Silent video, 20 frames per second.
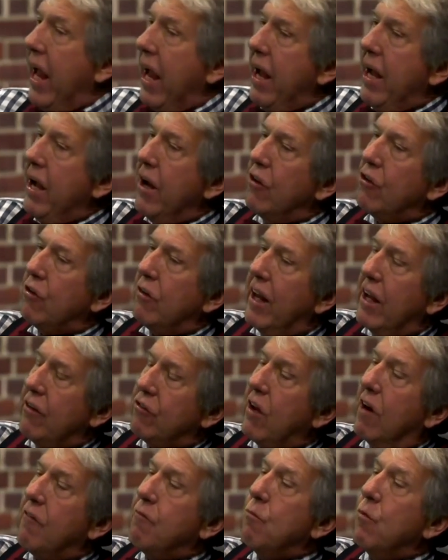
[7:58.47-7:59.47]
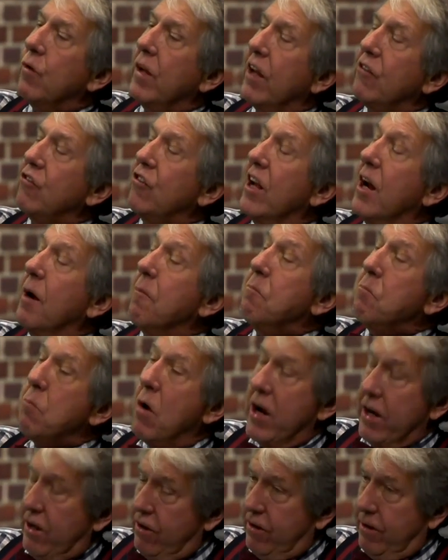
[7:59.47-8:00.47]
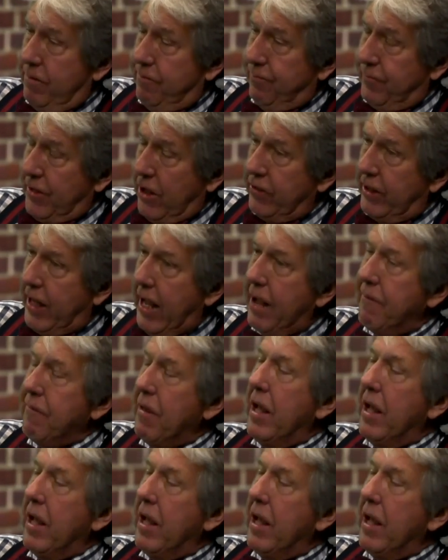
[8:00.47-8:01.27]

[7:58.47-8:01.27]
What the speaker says: in this less than a month, okay,